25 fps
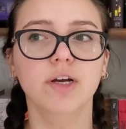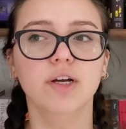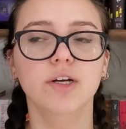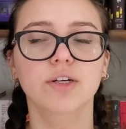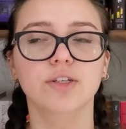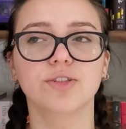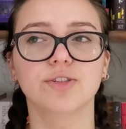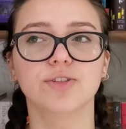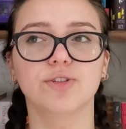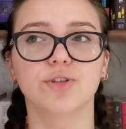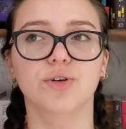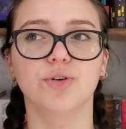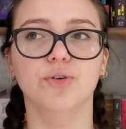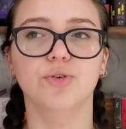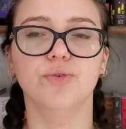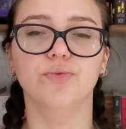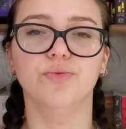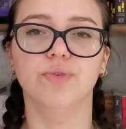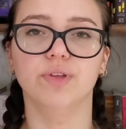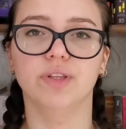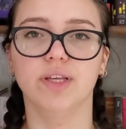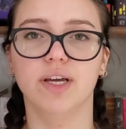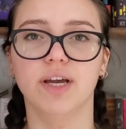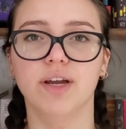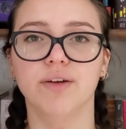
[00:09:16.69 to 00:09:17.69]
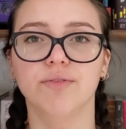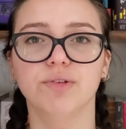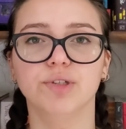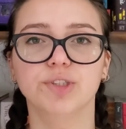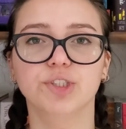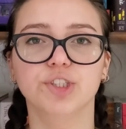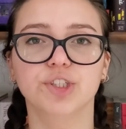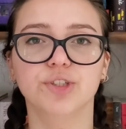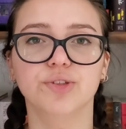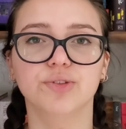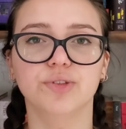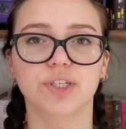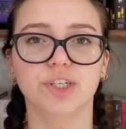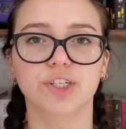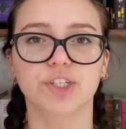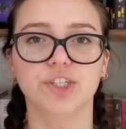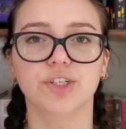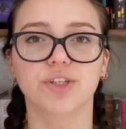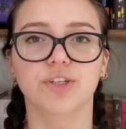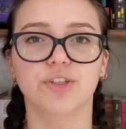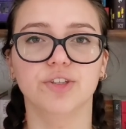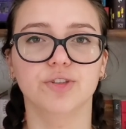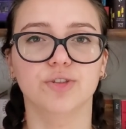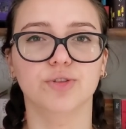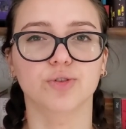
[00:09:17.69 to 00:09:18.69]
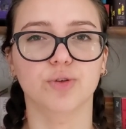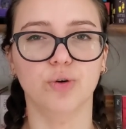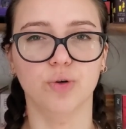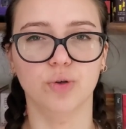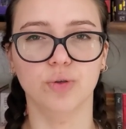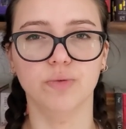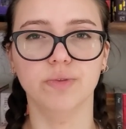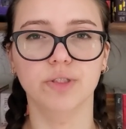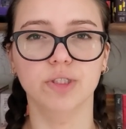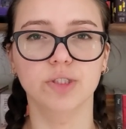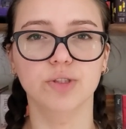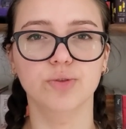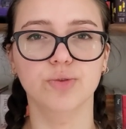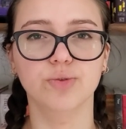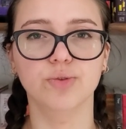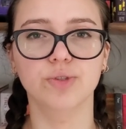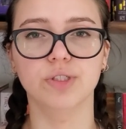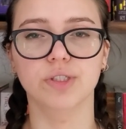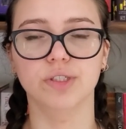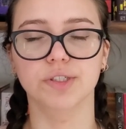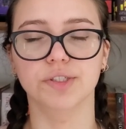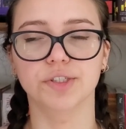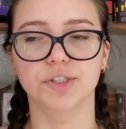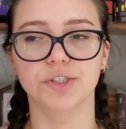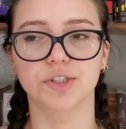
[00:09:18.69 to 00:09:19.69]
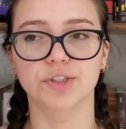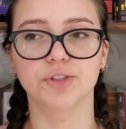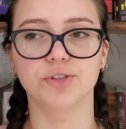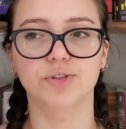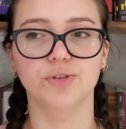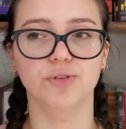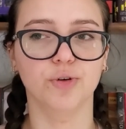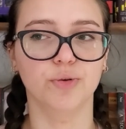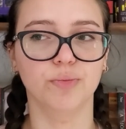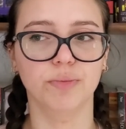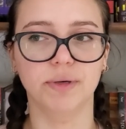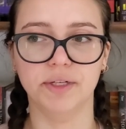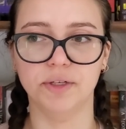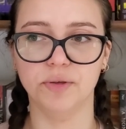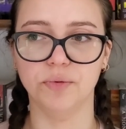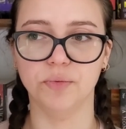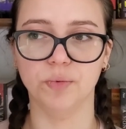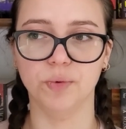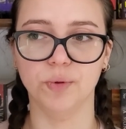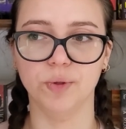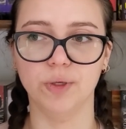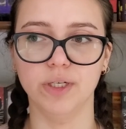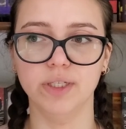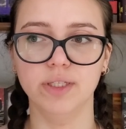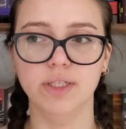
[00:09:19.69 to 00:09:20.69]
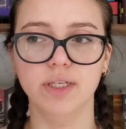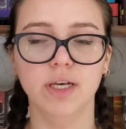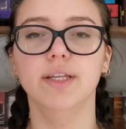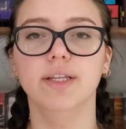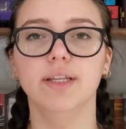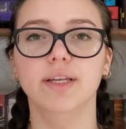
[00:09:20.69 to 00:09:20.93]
So with every generation, there's always 2 sisters, no matter what.